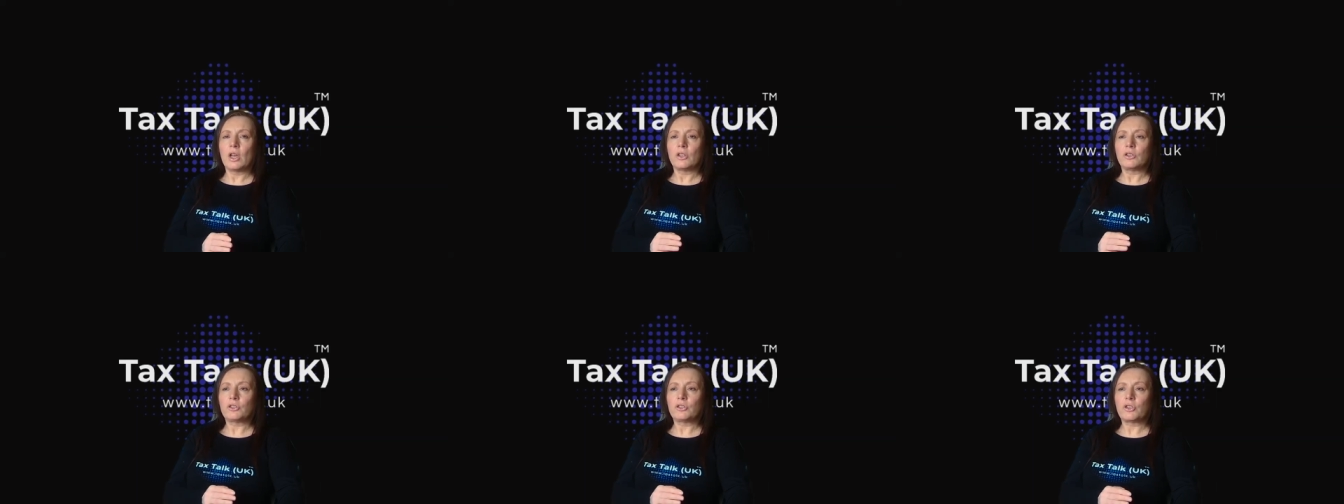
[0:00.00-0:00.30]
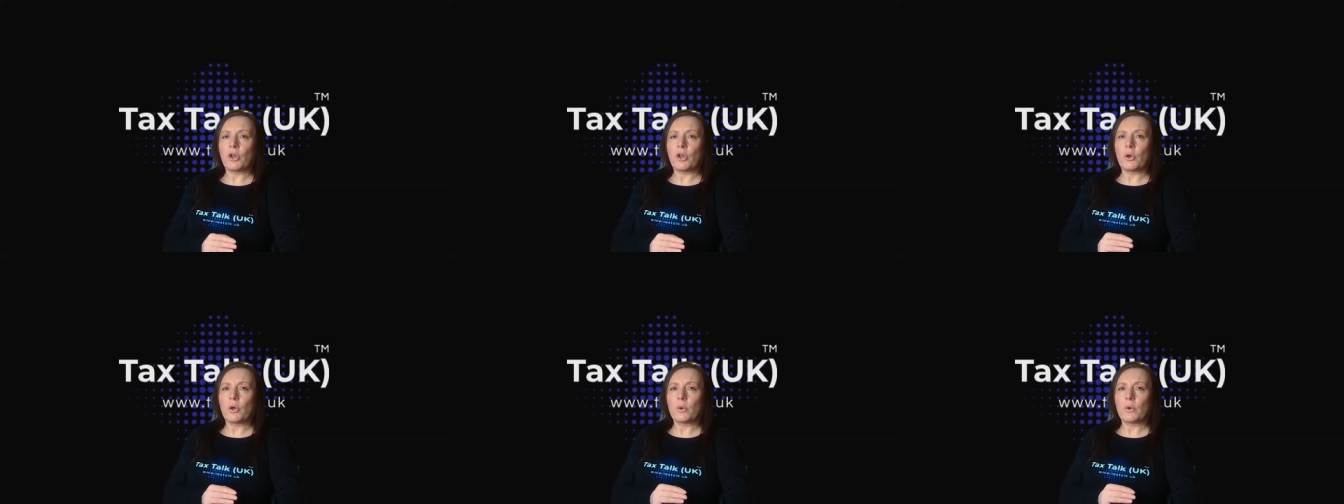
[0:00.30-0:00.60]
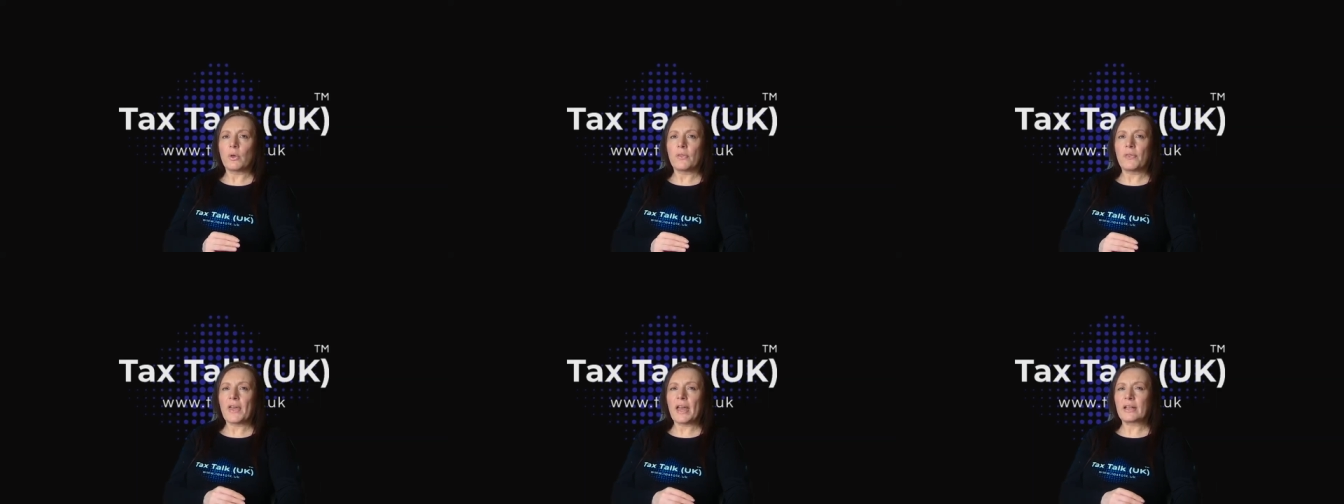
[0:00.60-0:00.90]

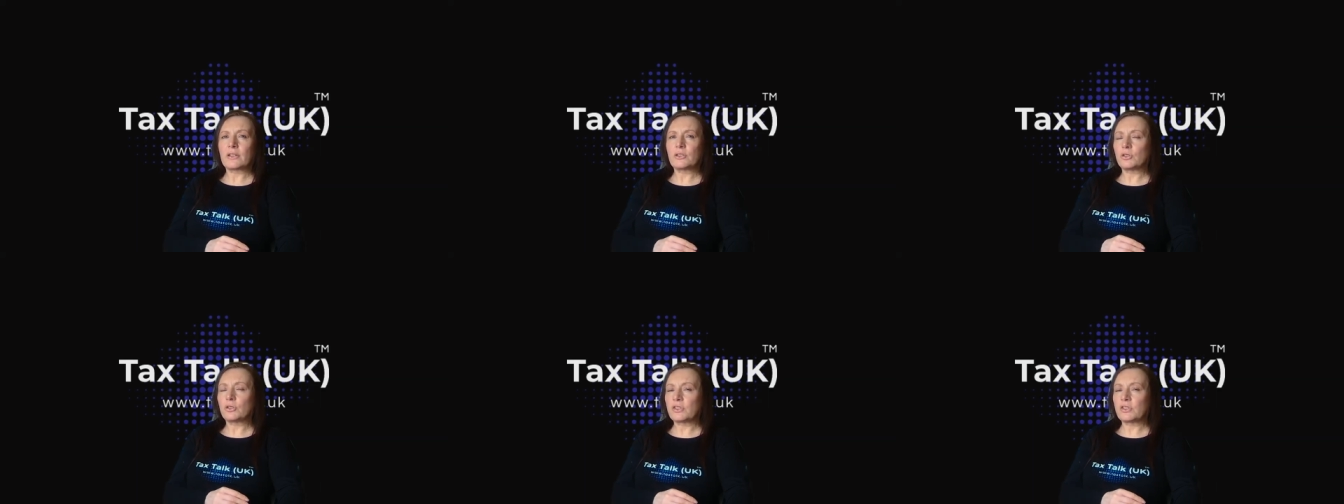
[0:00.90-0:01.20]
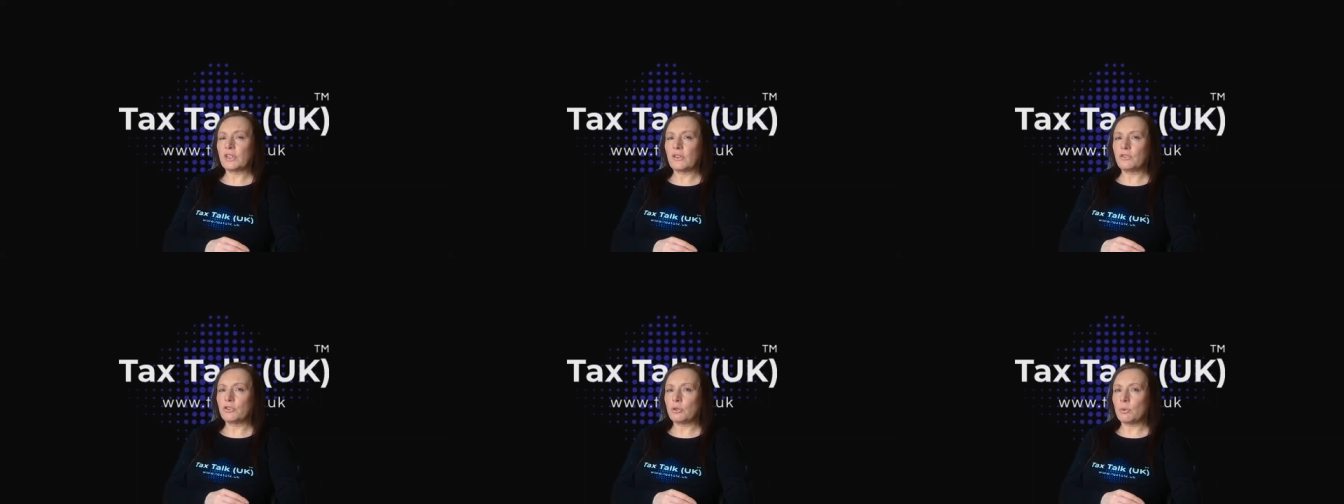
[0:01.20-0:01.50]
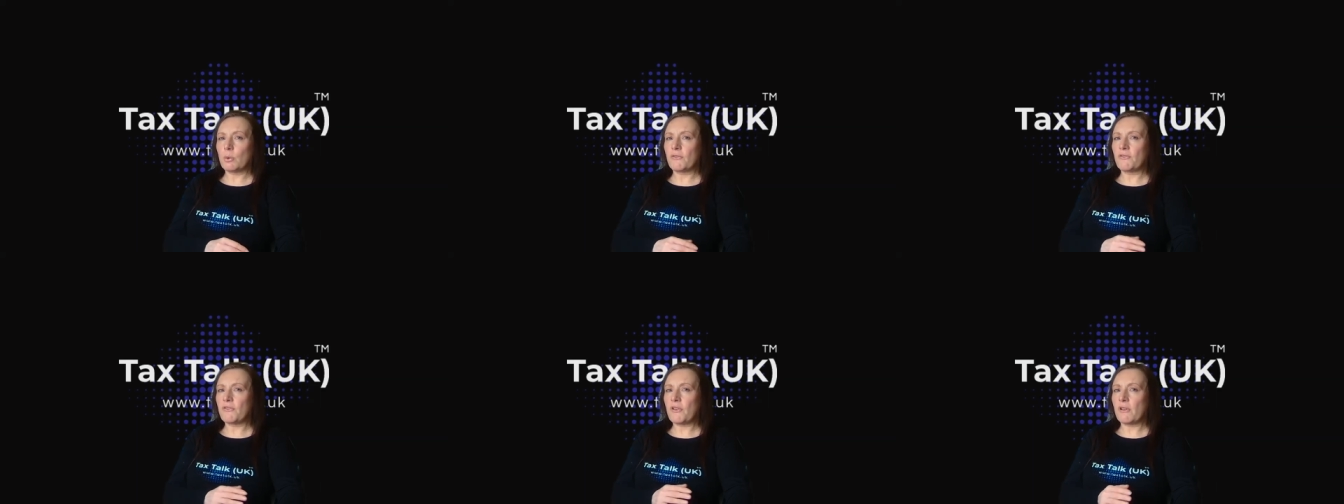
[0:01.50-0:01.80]
So that just gives
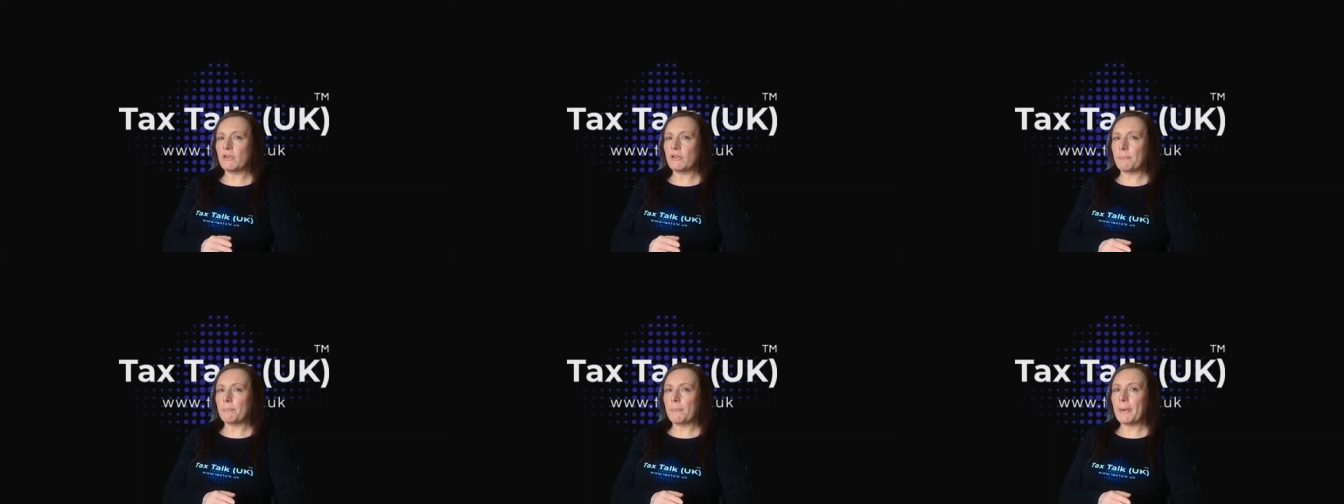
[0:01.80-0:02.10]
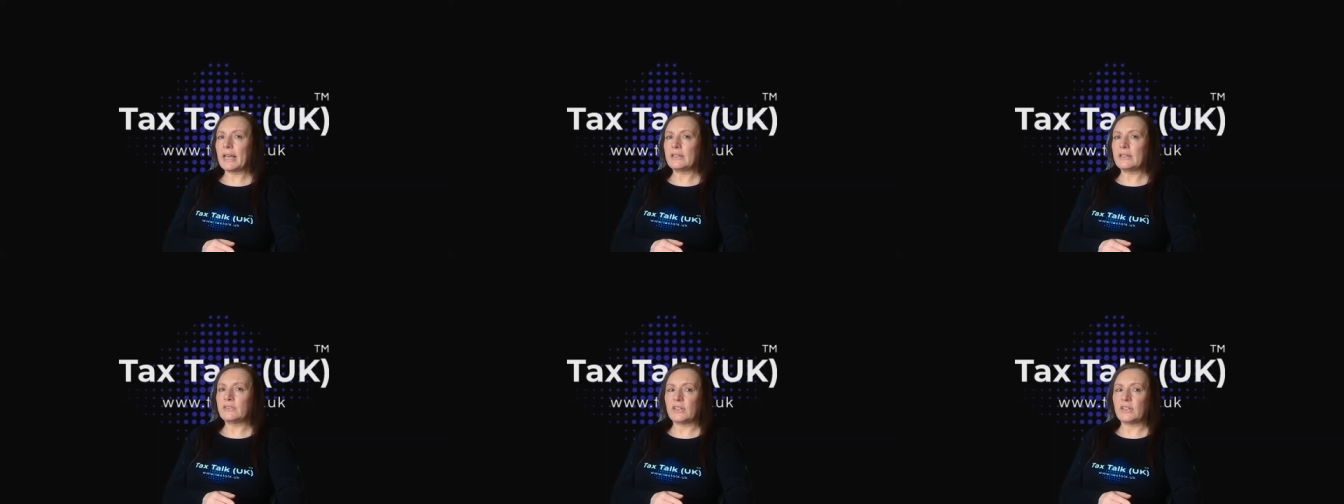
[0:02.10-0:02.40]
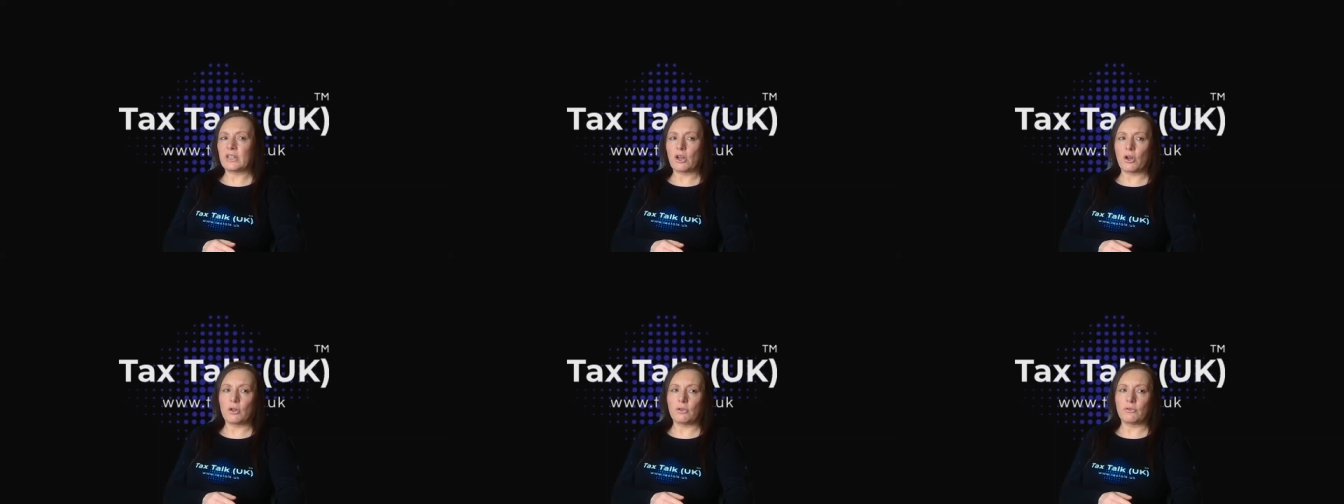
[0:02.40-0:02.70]
you a very
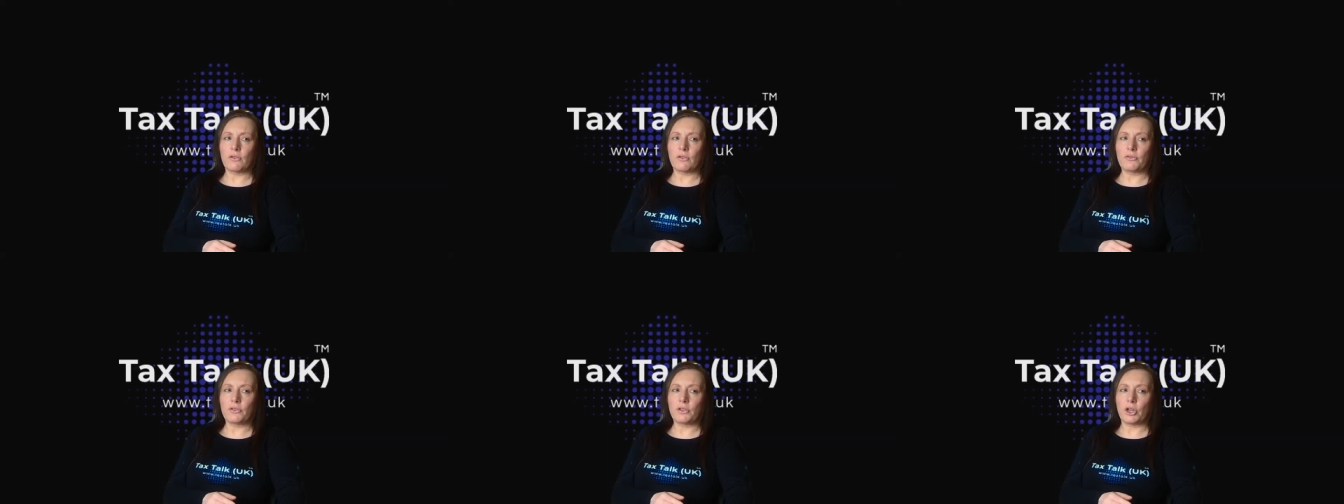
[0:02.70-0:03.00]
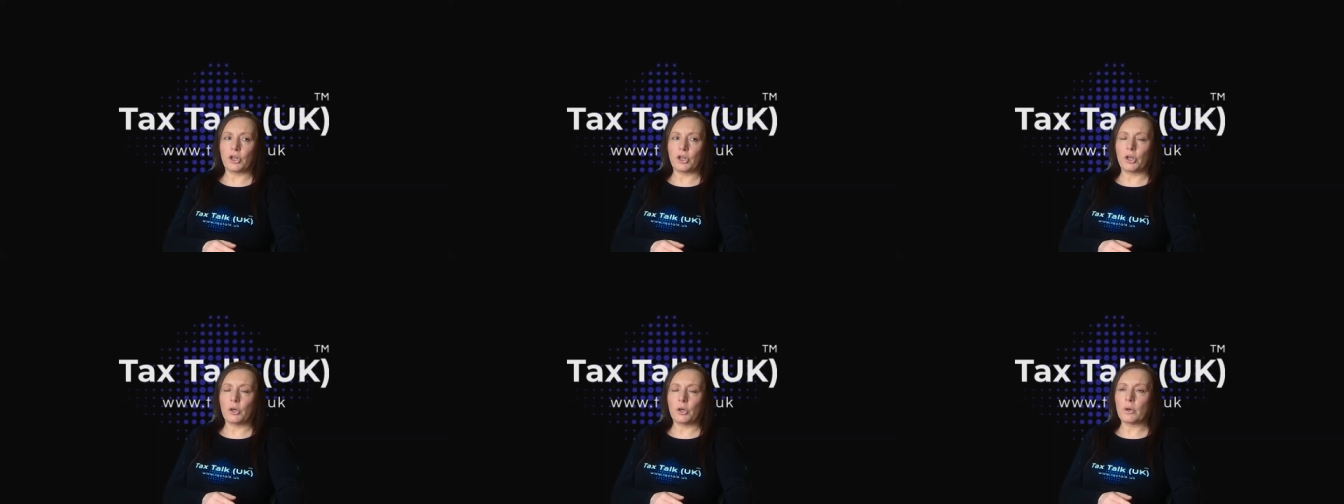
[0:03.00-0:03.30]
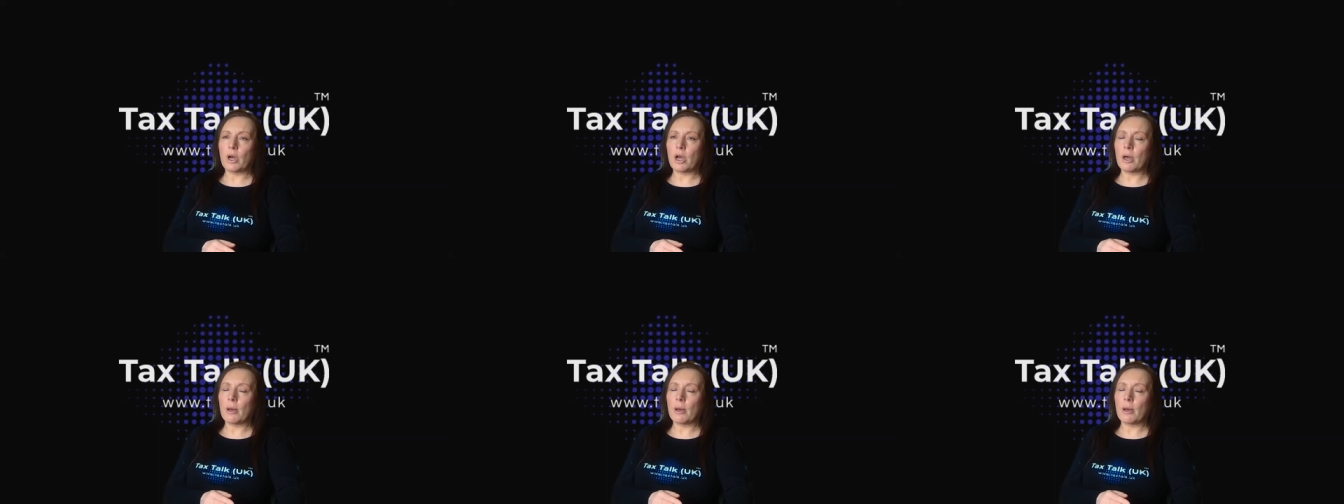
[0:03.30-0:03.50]
basic overview.